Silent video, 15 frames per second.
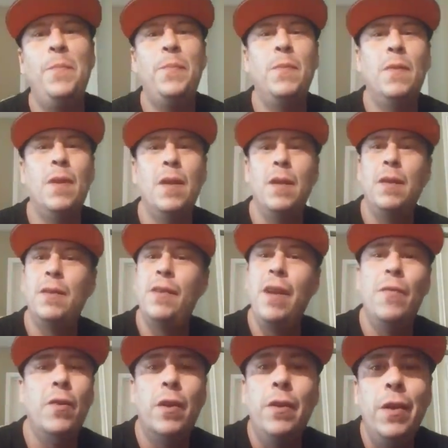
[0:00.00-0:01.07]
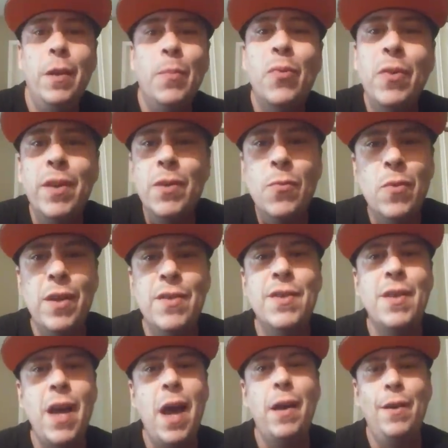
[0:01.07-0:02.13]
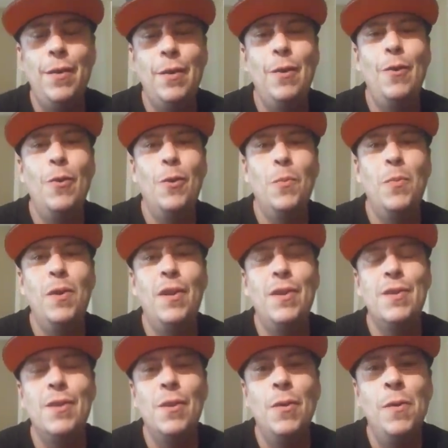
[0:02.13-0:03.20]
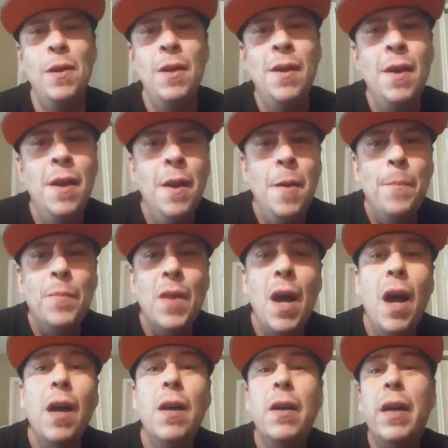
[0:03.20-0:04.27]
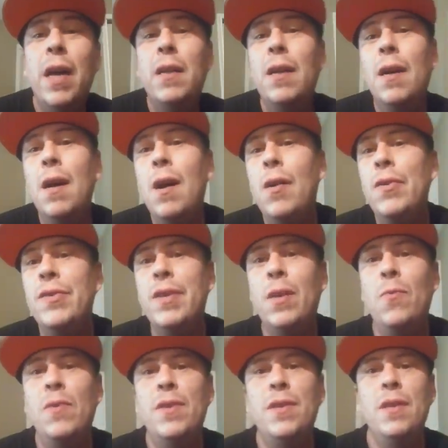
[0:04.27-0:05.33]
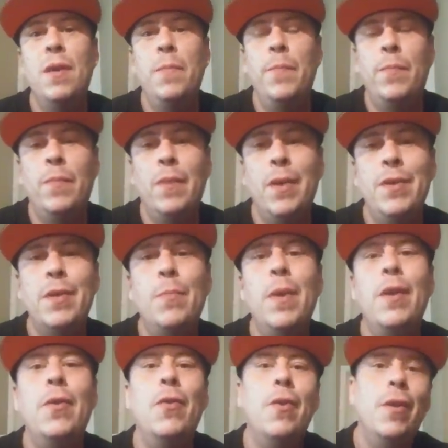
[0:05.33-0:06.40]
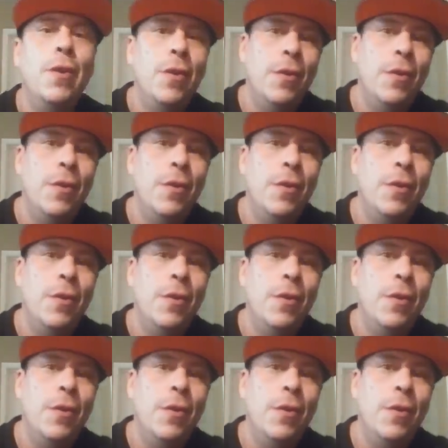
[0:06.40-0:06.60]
Okay, it's never good in prison when it's silent, you know what I mean? So I look at the law and say, what's up? He said, man, you're in